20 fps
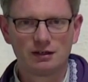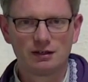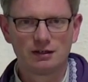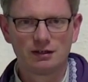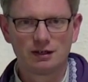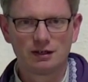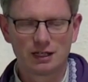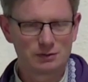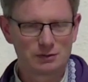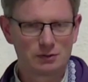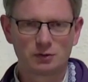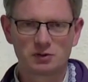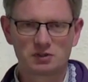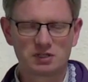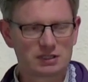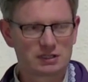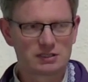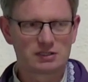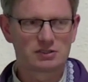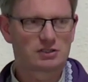And it's one of those things
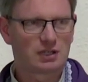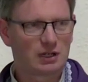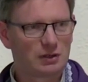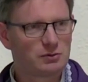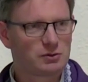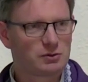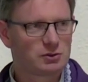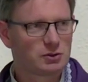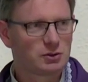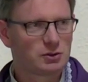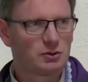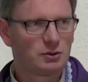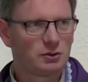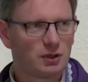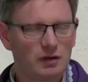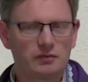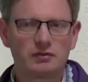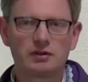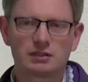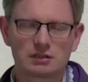that sounds so
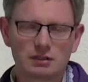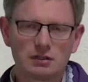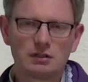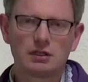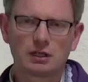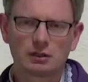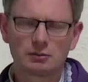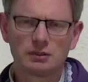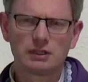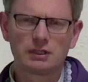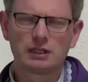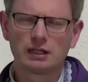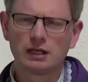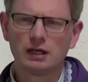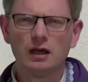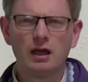obvious. Oh, yeah, completely.